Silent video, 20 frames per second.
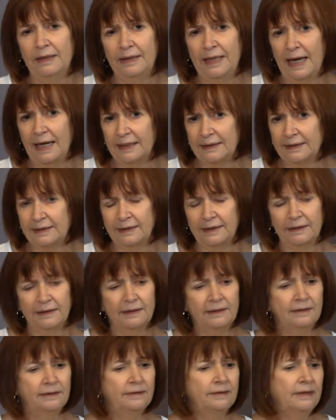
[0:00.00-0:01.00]

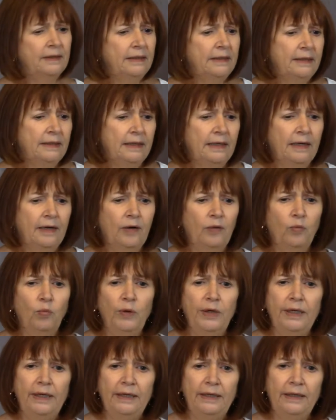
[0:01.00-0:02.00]
NASA.
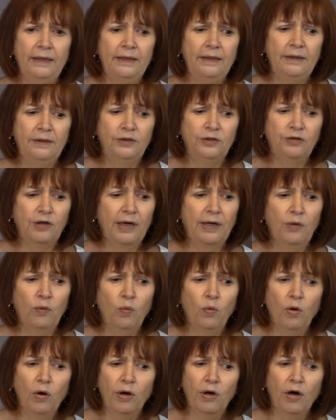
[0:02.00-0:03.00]
We try to
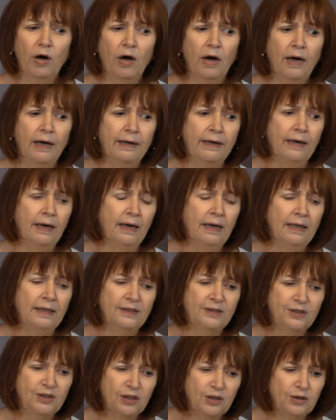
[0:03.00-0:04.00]
work on
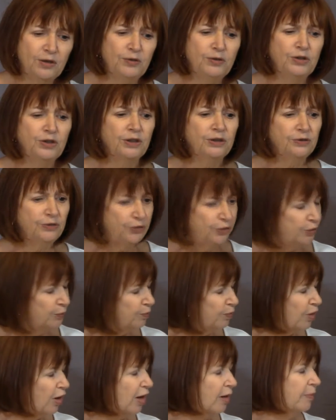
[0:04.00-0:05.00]
solutions to
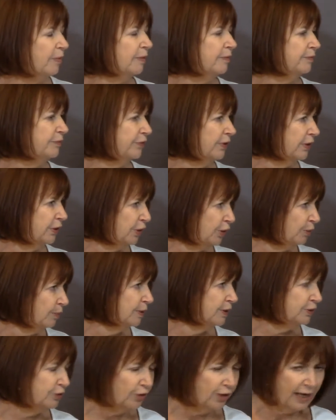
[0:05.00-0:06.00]
problems that
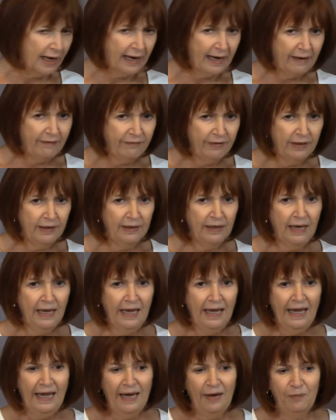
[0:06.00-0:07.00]
humans are having,
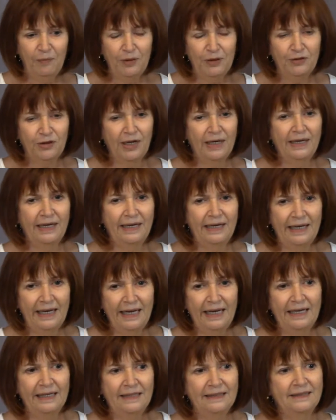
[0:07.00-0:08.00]
and we try to
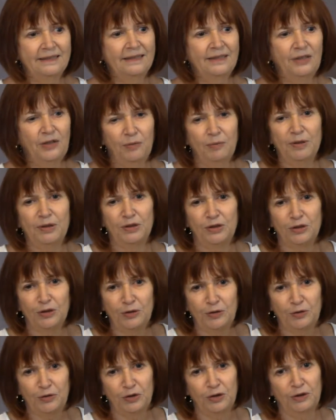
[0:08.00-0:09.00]
enhance the human
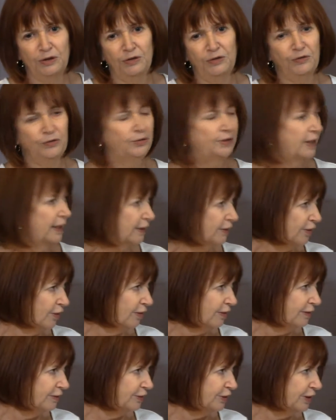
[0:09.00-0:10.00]
solution through
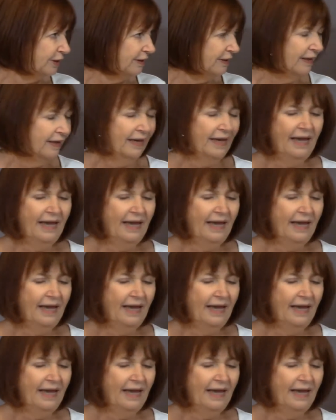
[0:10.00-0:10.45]
technology.